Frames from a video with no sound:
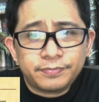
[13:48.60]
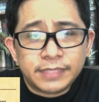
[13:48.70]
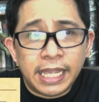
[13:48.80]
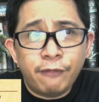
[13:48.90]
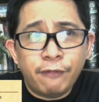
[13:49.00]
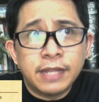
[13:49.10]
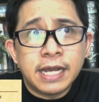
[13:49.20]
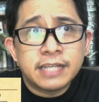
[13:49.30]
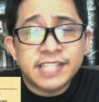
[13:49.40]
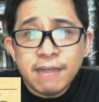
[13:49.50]
If
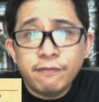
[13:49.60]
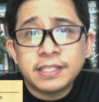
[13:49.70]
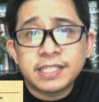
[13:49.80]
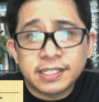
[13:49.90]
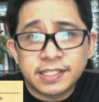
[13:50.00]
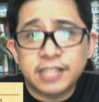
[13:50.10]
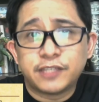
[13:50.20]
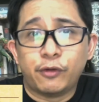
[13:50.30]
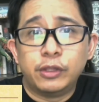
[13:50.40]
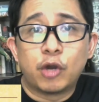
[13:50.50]
the save is
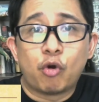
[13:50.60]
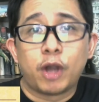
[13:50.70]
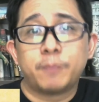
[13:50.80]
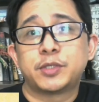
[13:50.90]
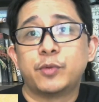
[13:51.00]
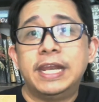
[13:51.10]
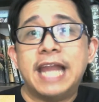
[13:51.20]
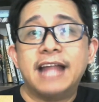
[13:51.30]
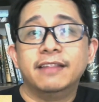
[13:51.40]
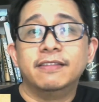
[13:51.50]
successful, the corpse will
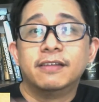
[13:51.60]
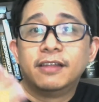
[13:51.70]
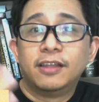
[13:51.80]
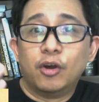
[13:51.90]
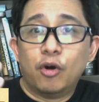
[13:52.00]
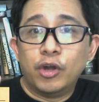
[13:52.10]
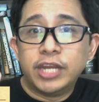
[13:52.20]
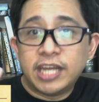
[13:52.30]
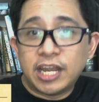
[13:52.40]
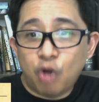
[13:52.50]
land on
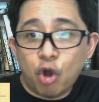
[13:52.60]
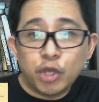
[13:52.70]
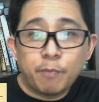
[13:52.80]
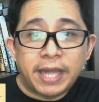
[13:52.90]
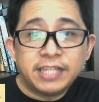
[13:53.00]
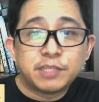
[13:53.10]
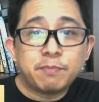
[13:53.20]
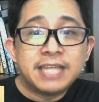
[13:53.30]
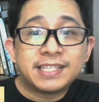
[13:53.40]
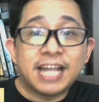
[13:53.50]
an unoccupied
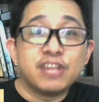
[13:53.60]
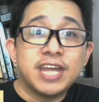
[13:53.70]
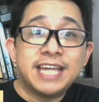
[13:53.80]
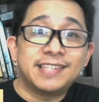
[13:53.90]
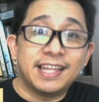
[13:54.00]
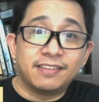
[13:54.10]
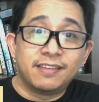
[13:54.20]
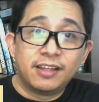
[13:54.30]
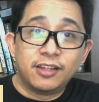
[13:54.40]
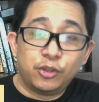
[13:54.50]
space
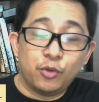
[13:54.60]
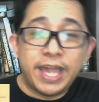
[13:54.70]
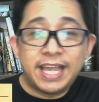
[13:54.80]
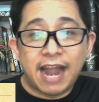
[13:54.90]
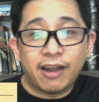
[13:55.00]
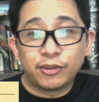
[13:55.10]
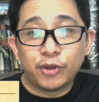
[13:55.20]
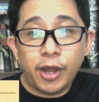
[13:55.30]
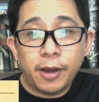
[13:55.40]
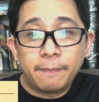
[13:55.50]
adjacent to a
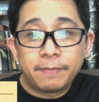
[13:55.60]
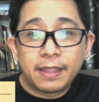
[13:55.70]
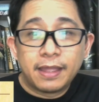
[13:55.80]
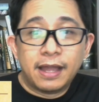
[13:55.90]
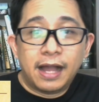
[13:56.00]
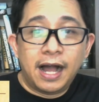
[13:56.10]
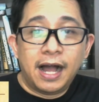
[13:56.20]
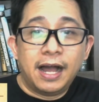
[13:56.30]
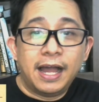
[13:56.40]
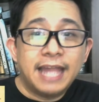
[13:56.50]
character.
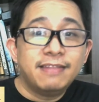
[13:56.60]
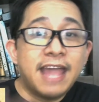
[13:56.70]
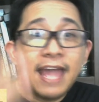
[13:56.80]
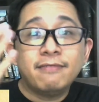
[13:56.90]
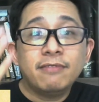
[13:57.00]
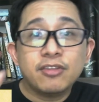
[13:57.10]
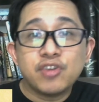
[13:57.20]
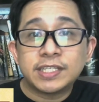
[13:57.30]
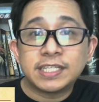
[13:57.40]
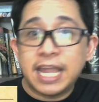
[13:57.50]
And then,
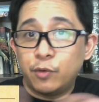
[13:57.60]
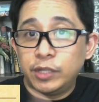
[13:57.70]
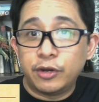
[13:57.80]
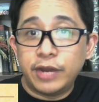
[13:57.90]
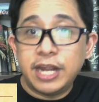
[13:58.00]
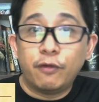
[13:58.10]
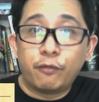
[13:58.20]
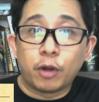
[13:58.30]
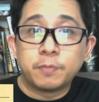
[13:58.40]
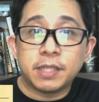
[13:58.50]
just like with the Rain of
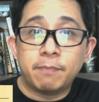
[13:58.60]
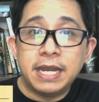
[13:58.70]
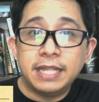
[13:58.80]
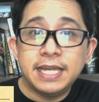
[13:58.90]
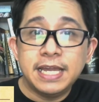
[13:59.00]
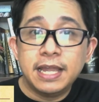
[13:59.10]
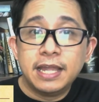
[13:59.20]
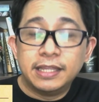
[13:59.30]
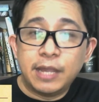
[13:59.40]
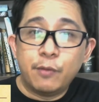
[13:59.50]
Corpse ability,
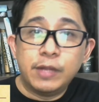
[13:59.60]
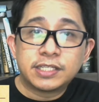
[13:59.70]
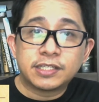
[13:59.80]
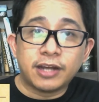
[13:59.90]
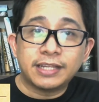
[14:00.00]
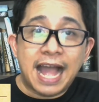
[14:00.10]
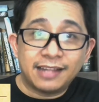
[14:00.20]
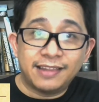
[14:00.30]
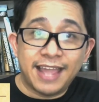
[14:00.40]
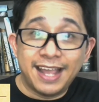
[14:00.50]
they will start
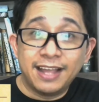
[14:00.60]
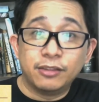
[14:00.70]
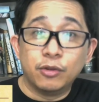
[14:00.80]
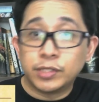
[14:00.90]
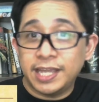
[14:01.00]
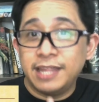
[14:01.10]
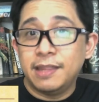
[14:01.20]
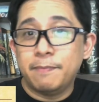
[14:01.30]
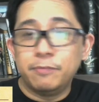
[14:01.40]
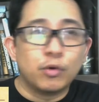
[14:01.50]
acting. Those
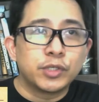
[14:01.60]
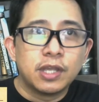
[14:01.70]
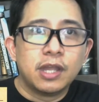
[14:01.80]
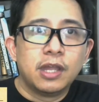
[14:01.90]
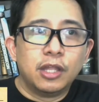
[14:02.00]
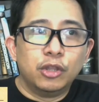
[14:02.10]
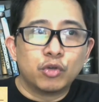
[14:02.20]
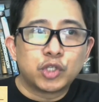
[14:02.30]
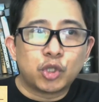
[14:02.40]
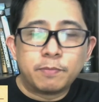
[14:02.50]

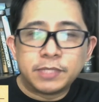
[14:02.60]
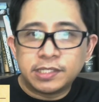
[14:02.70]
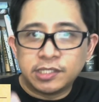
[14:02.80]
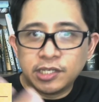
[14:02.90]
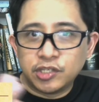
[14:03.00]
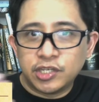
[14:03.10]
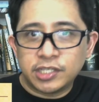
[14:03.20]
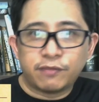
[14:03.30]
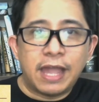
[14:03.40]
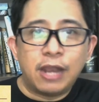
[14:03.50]
corpses that
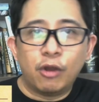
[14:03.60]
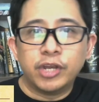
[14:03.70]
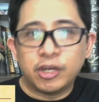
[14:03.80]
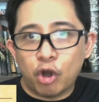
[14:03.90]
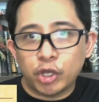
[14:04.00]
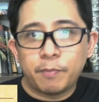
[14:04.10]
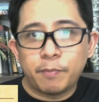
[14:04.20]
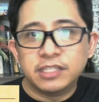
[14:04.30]
just fell on an occupied